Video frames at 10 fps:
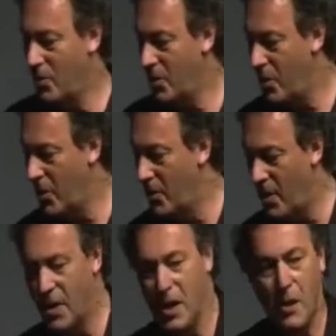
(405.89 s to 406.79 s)
And we're talking
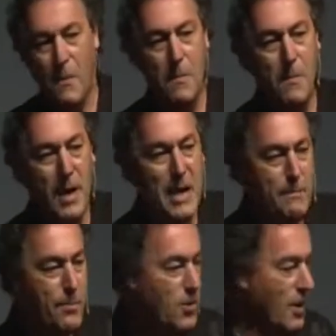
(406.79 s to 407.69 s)
about
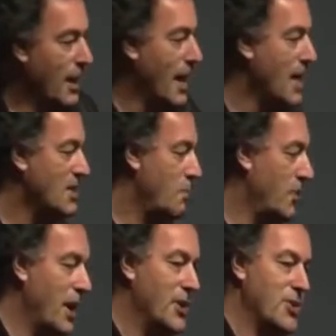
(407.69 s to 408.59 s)
mind-boggling
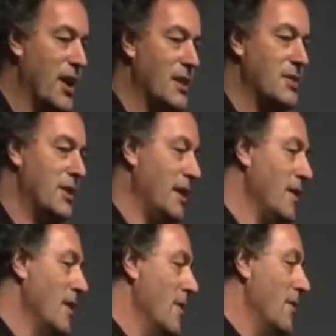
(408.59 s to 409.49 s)

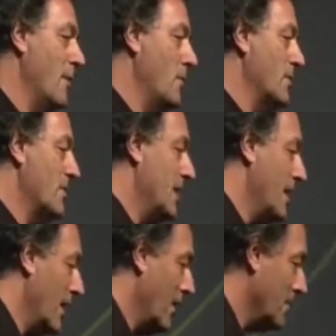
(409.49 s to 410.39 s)
exponentiality that we're
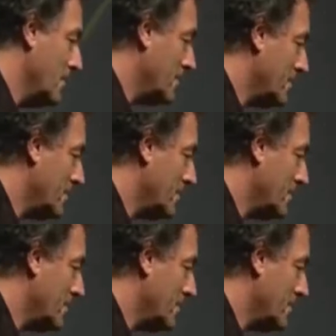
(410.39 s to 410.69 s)
seeing here.